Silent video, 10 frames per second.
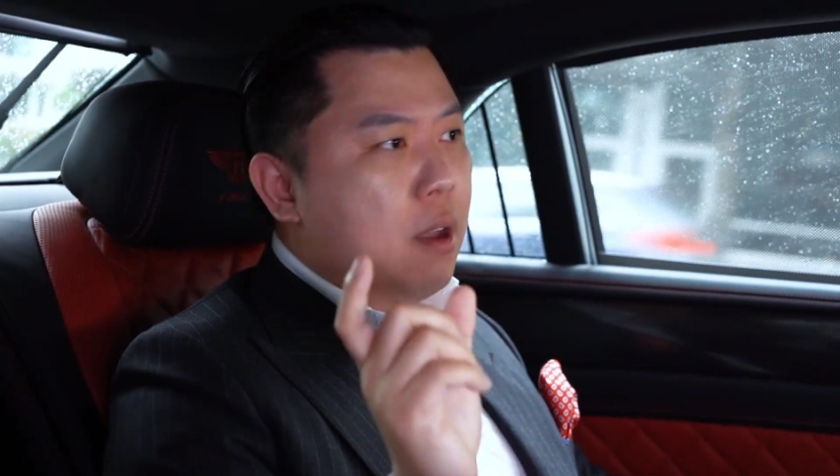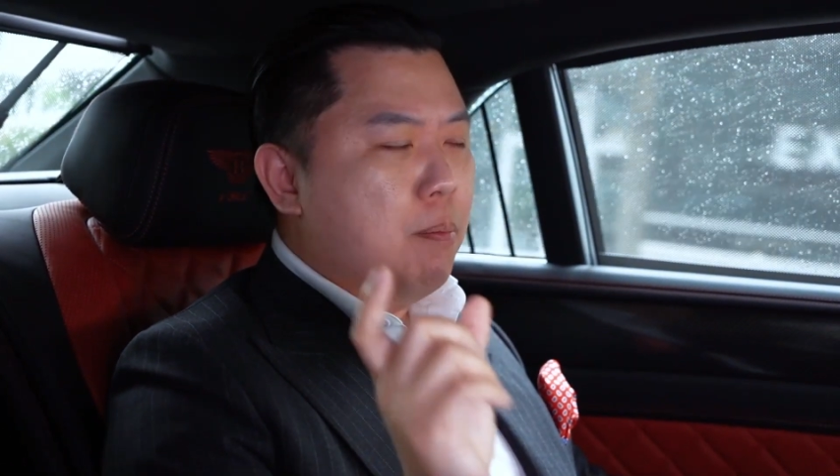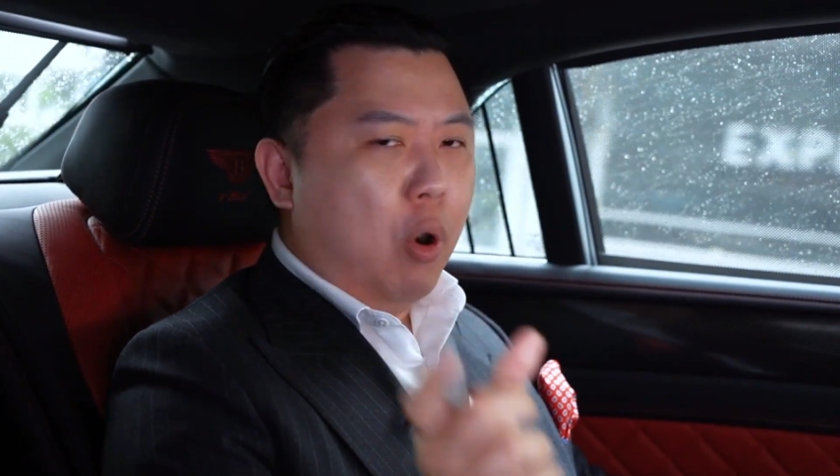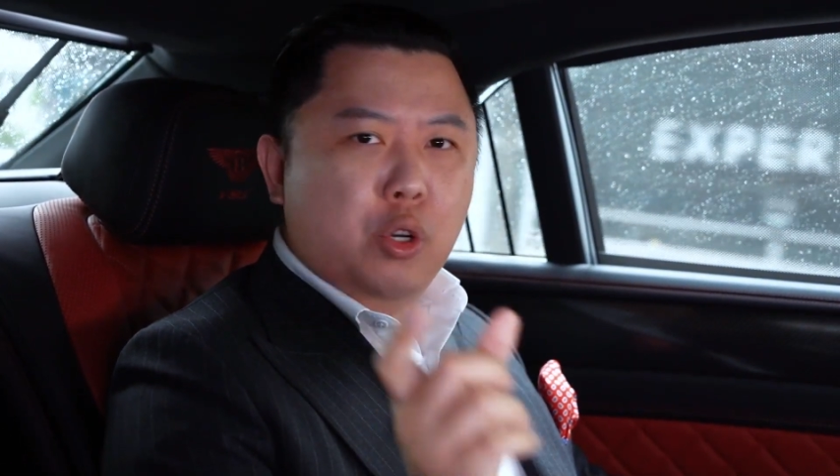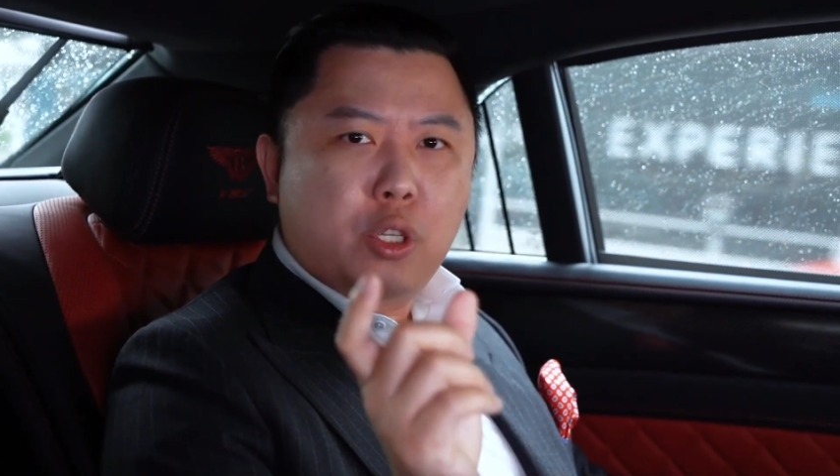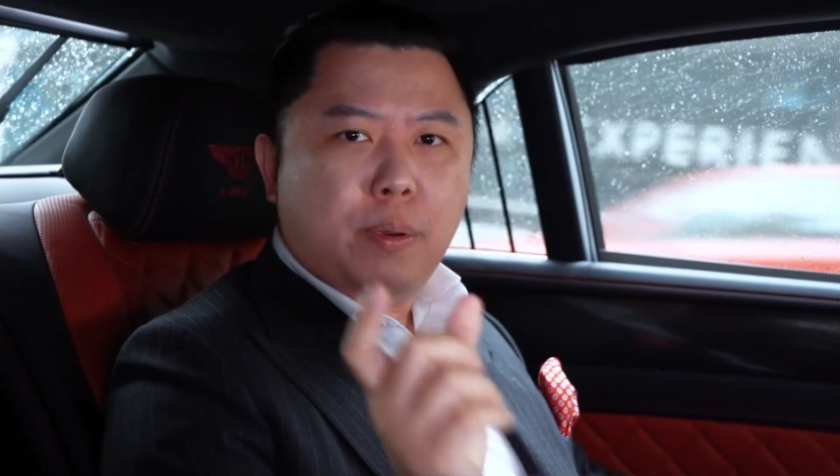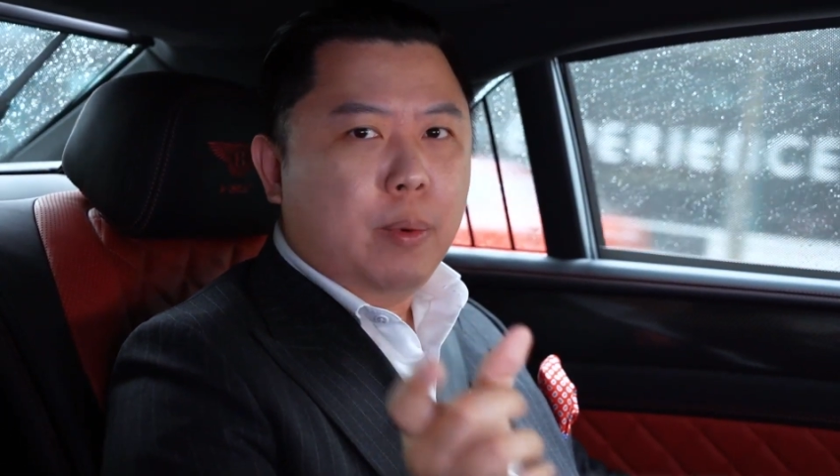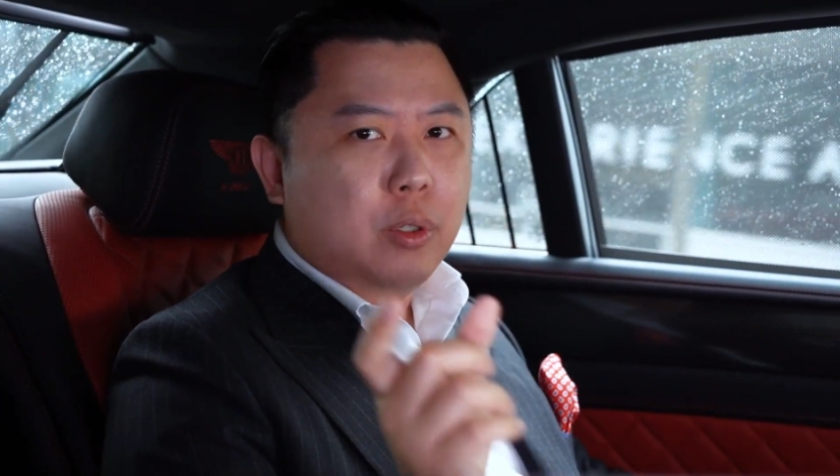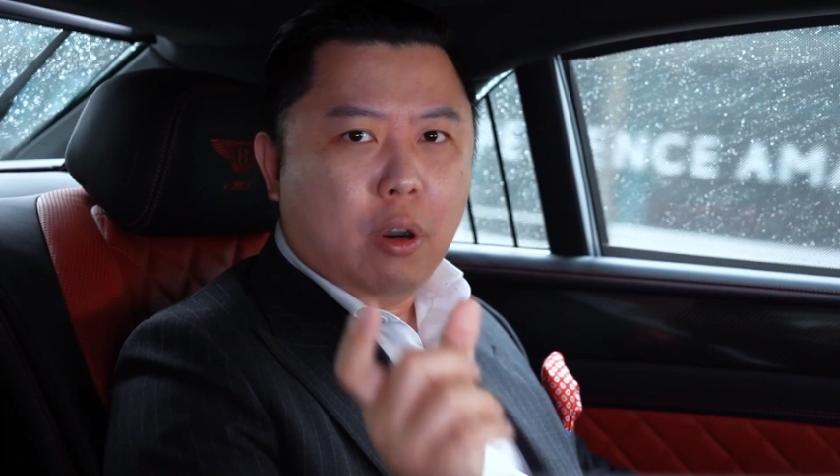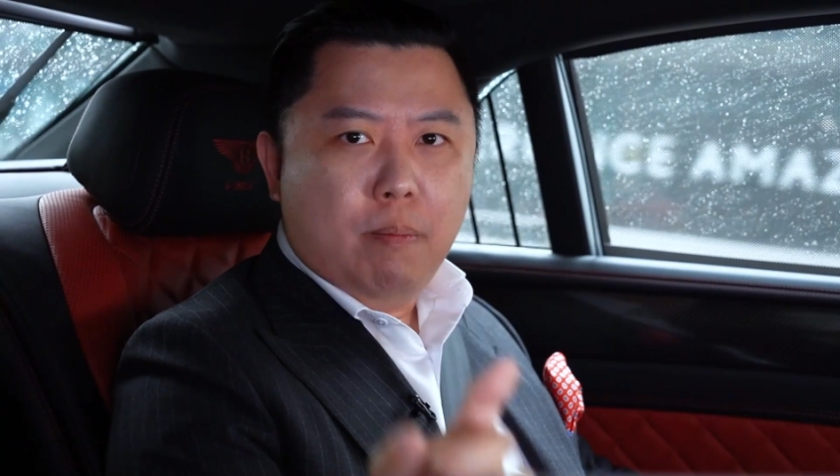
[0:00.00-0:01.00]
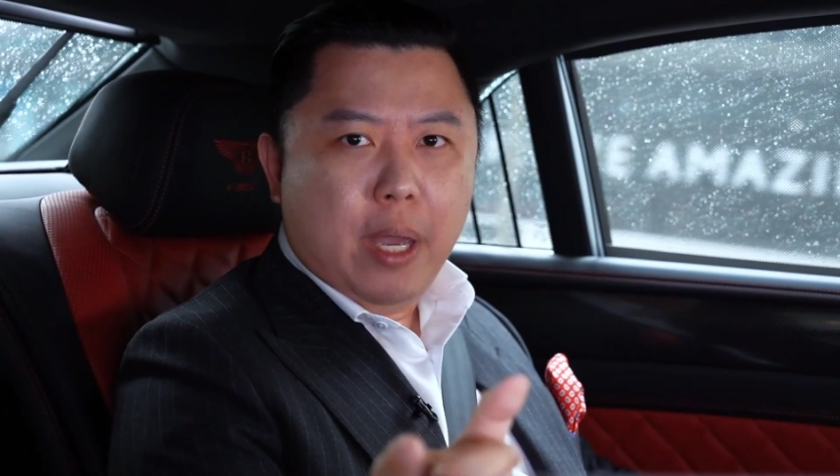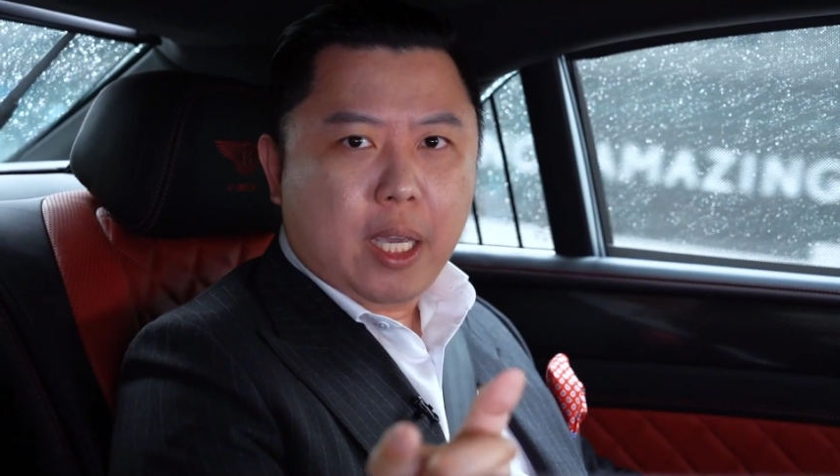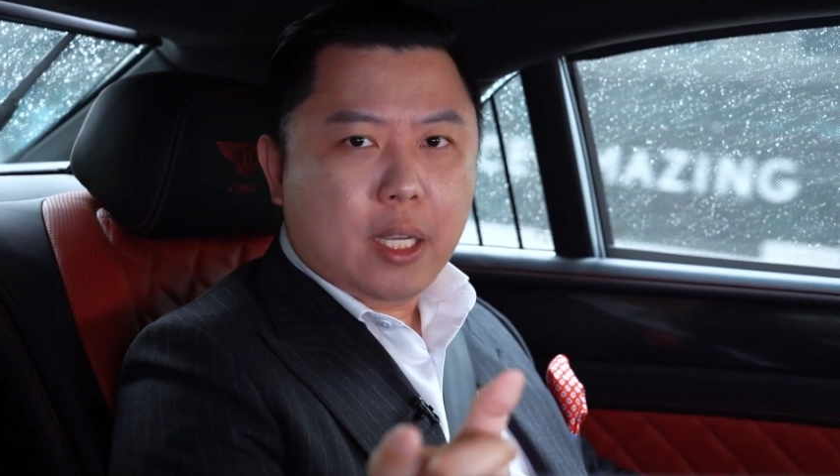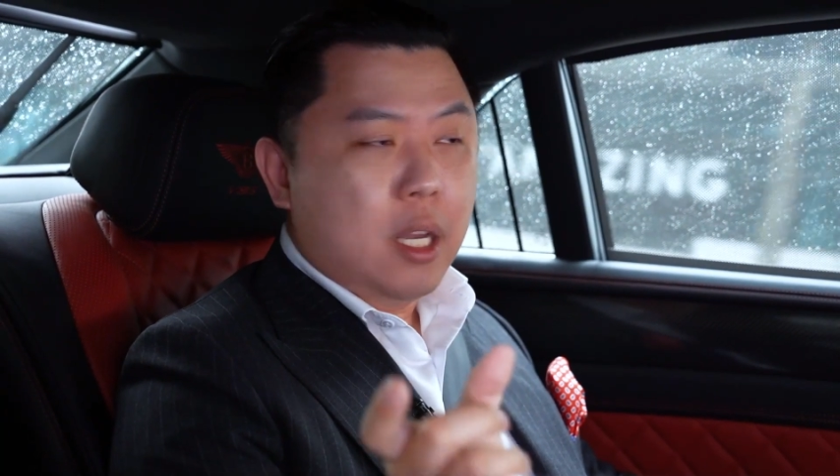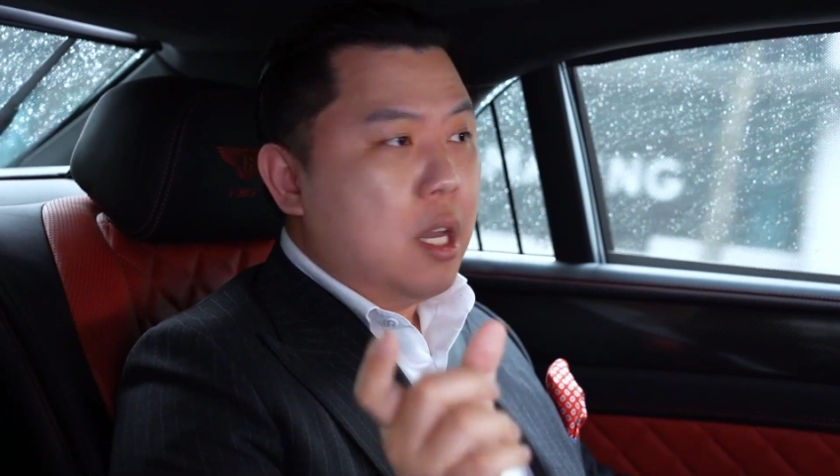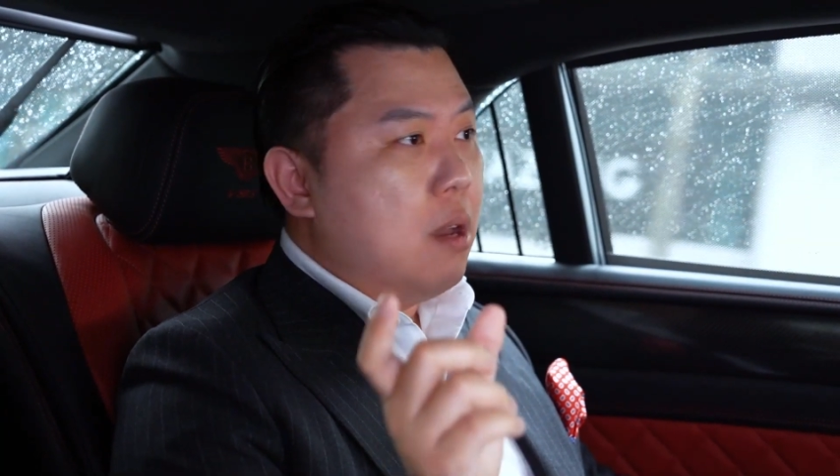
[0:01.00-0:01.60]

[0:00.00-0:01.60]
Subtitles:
Most people don't make it.